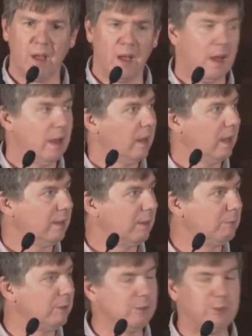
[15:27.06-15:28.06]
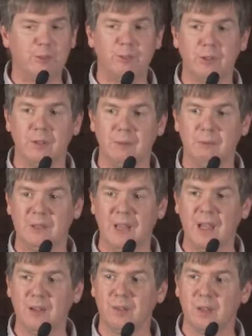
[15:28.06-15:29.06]
a number of severe
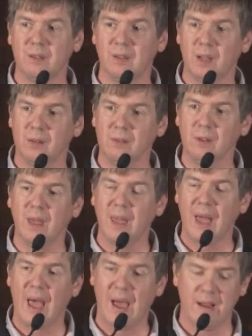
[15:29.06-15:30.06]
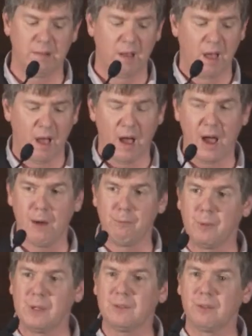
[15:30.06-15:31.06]
limitations, and looking at
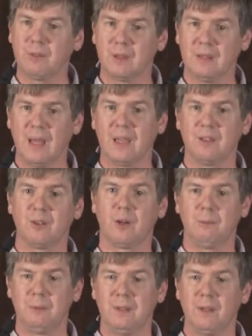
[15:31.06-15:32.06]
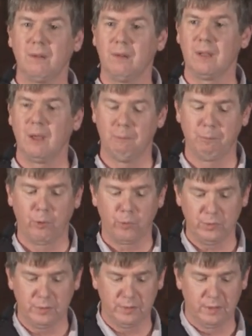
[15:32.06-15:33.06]
which of the links are particularly
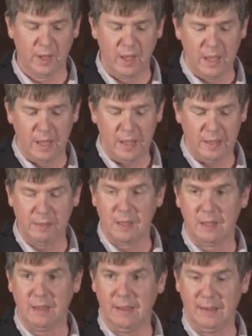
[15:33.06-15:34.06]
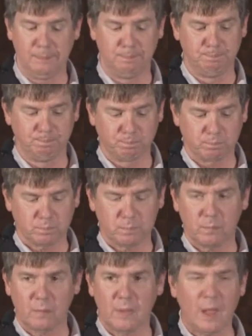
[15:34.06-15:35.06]
important in the
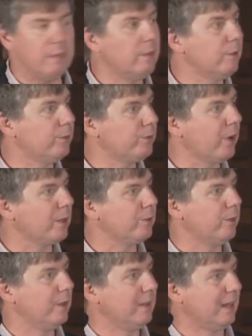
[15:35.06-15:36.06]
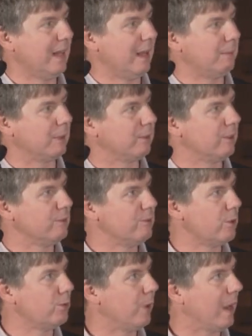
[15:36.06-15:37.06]
structure and dynamics of the
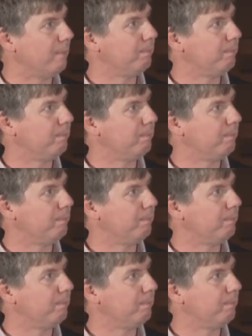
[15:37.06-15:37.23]
food web.